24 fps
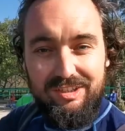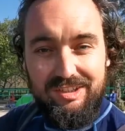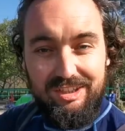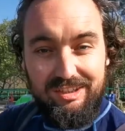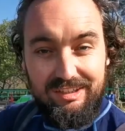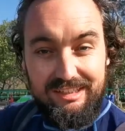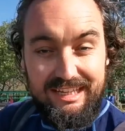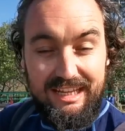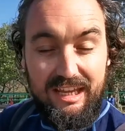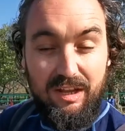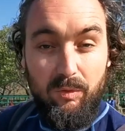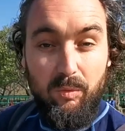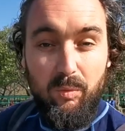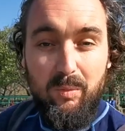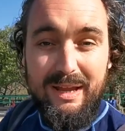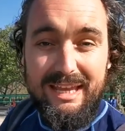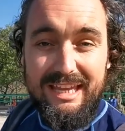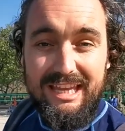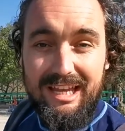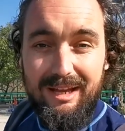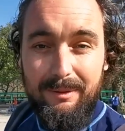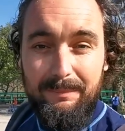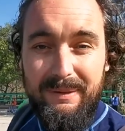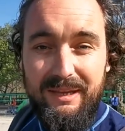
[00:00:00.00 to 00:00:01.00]
so they can
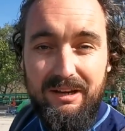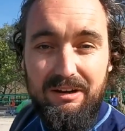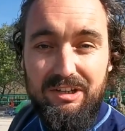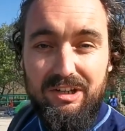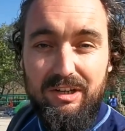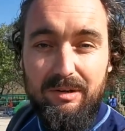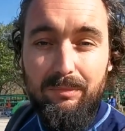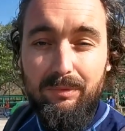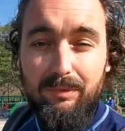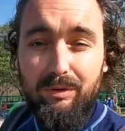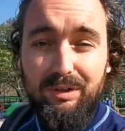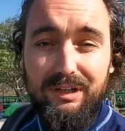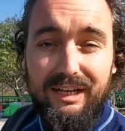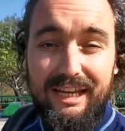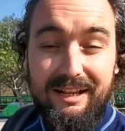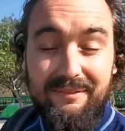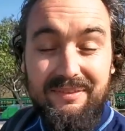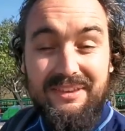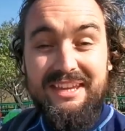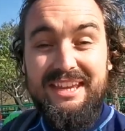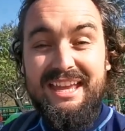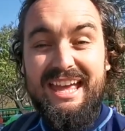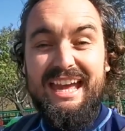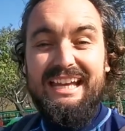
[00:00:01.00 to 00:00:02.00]
wake up here in the
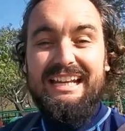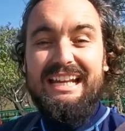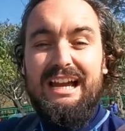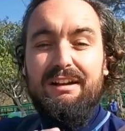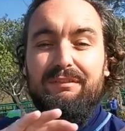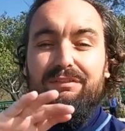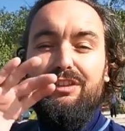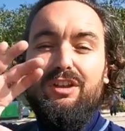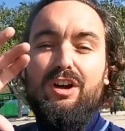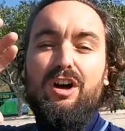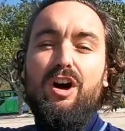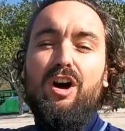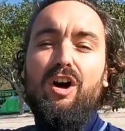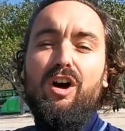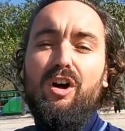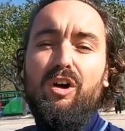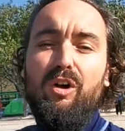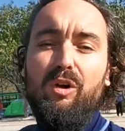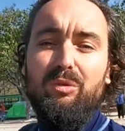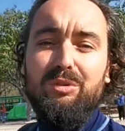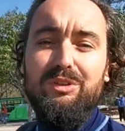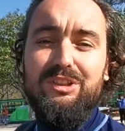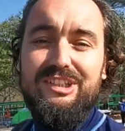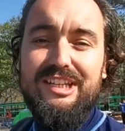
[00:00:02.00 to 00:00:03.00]
morning and have the
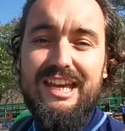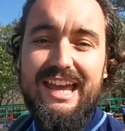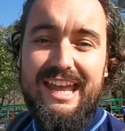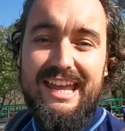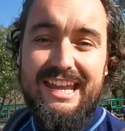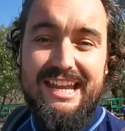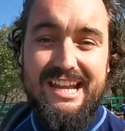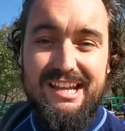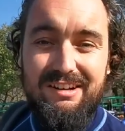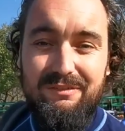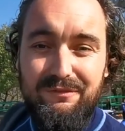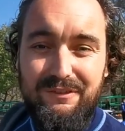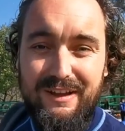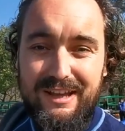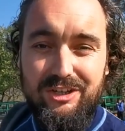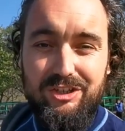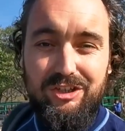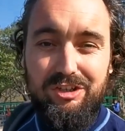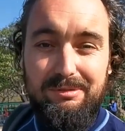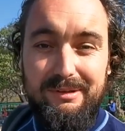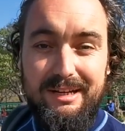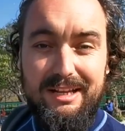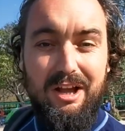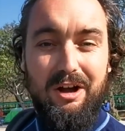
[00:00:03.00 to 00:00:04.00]
whole day
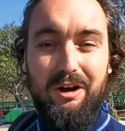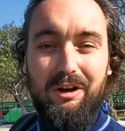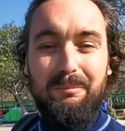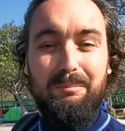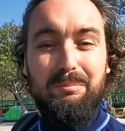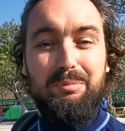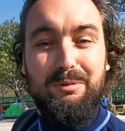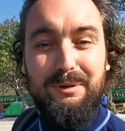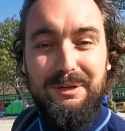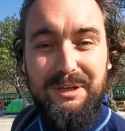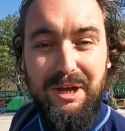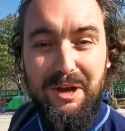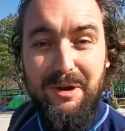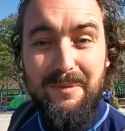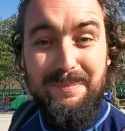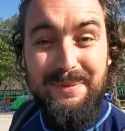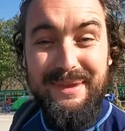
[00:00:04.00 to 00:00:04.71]
adventuring on Puyo